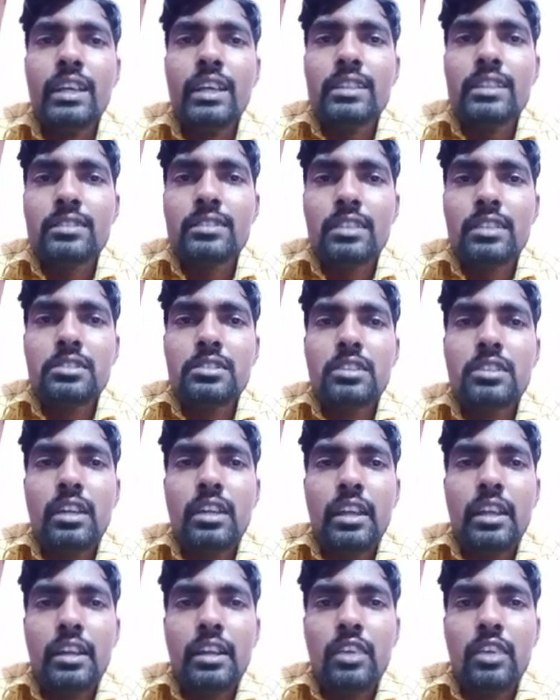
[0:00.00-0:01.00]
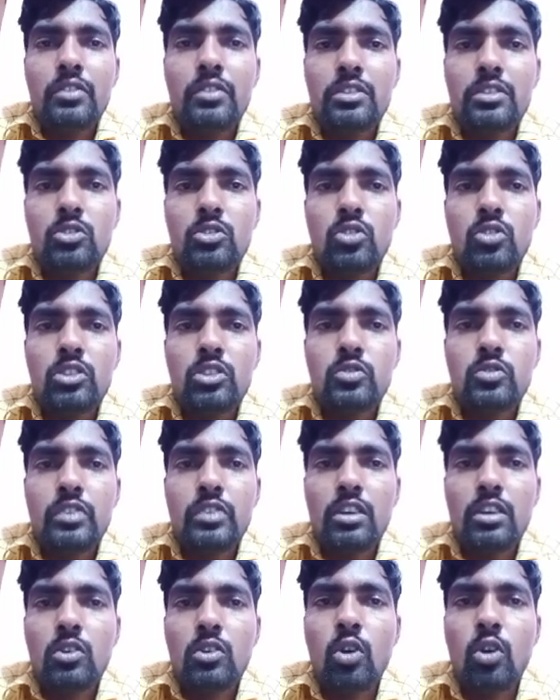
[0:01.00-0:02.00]
Such kind of earthquakes we
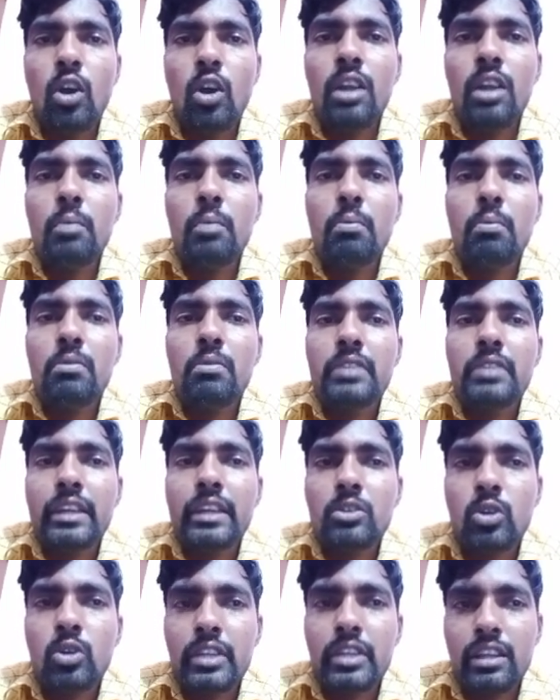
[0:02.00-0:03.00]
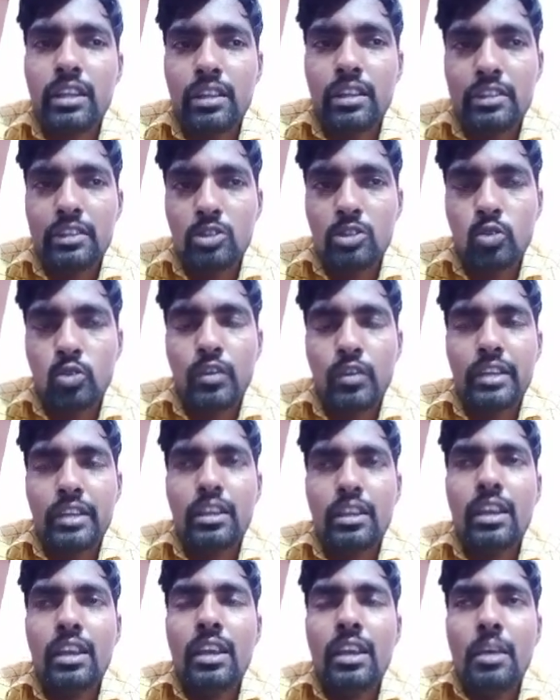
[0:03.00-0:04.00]
are called tectonical earthquake.